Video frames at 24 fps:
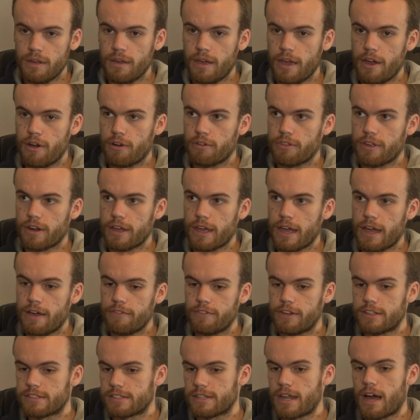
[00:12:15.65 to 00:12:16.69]
Air that I
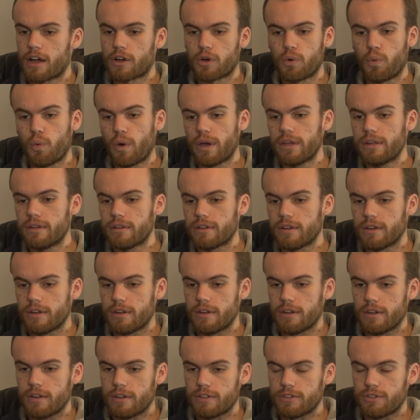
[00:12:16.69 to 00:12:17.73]
have. It's not quite
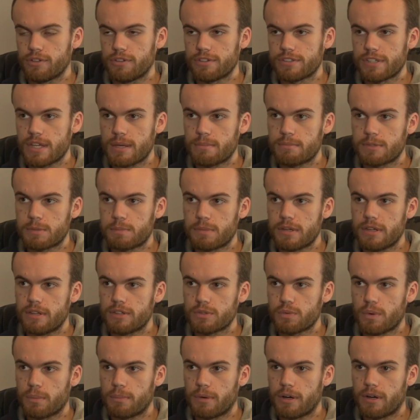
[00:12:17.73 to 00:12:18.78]
to the same speed
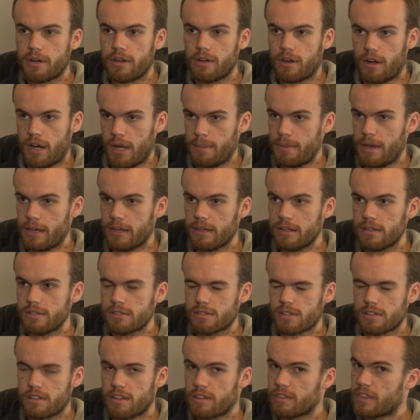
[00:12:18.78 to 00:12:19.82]
as what my iMac is
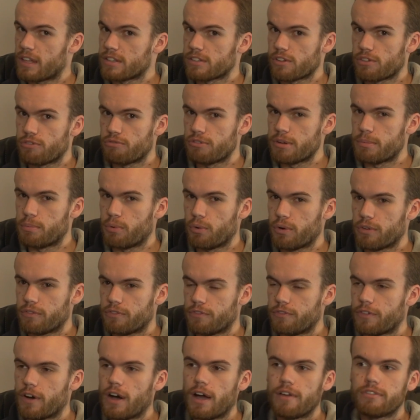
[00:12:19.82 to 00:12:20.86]
because I think that's a 3.5
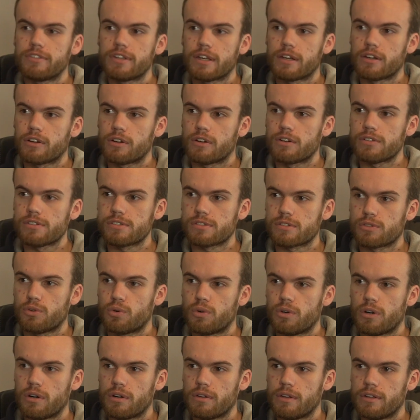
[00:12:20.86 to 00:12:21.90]
gigahertz
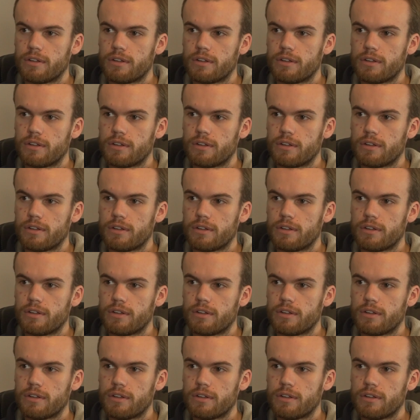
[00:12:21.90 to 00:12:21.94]
core.